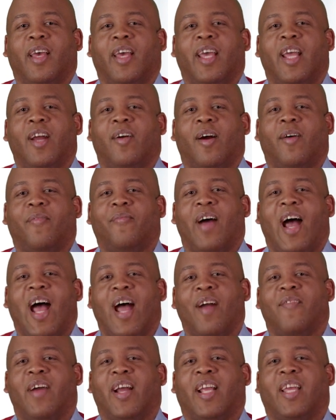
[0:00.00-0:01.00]
Here are
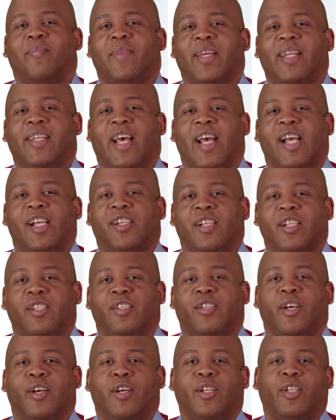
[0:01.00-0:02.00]
5
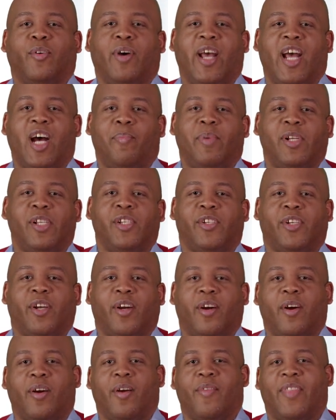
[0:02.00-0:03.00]
recommendations to help
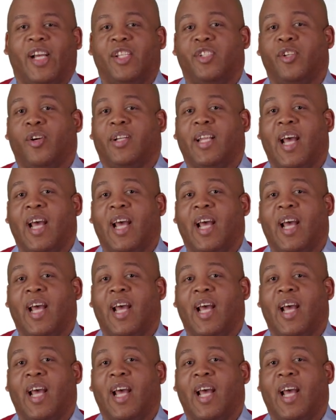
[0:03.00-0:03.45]
ensure that your